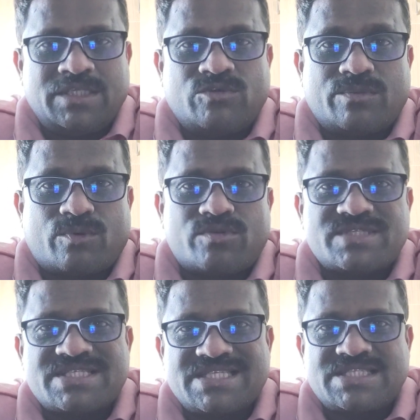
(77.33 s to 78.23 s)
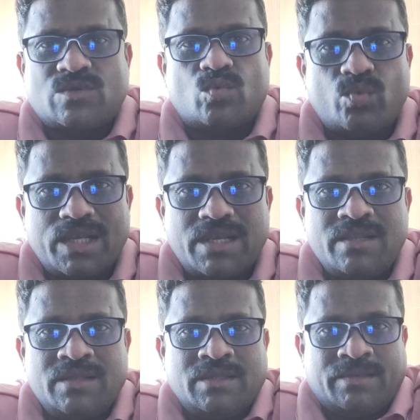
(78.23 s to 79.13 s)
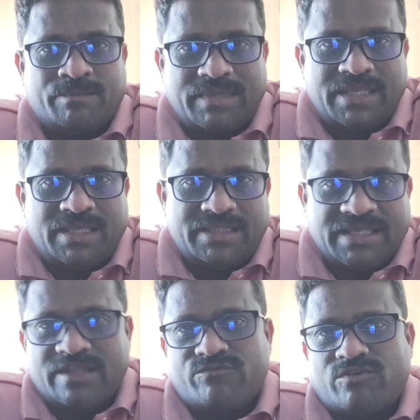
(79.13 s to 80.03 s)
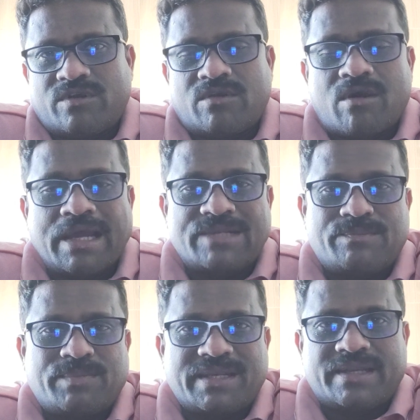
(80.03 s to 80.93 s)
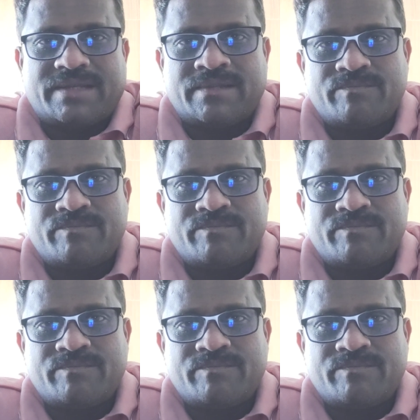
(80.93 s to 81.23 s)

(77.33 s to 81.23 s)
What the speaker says: your processes will be there for a longer period,